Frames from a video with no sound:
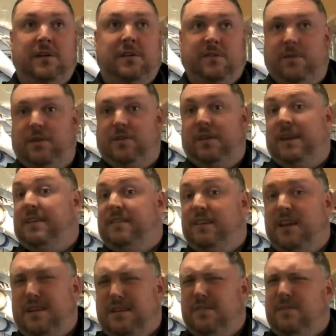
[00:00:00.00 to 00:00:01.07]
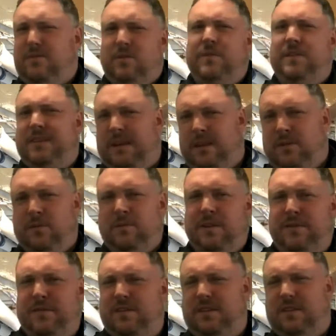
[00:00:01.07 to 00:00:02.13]
someone who's 18 and sort of the technical
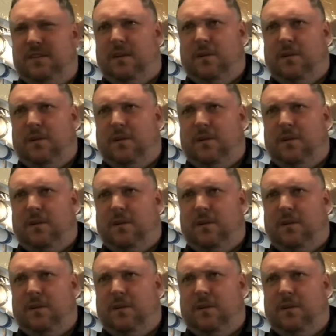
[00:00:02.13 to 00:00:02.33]
differences,